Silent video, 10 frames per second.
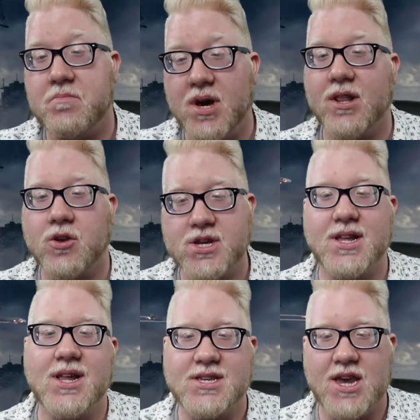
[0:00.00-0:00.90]
But it looks like that
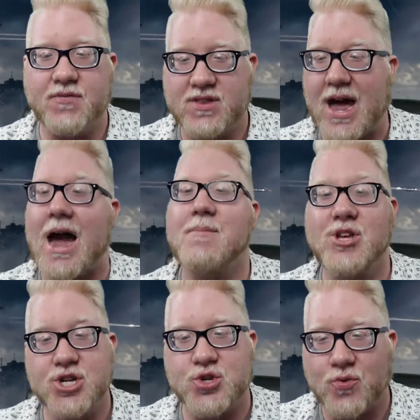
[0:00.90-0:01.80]
that's you have to time it
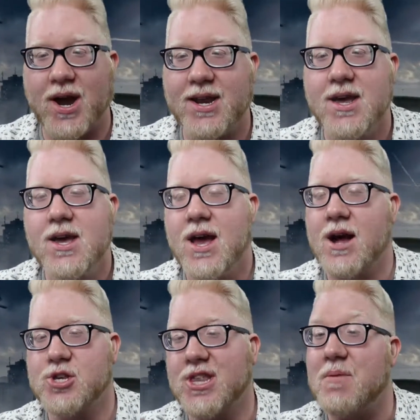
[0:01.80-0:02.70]
just right.
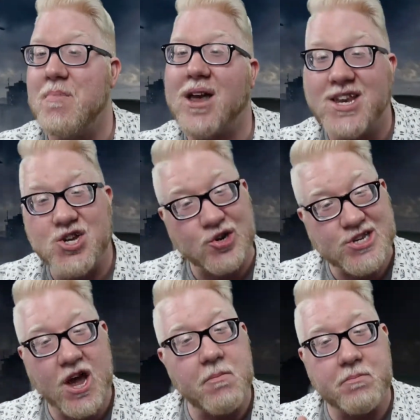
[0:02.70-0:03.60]
Uh, so that might deter some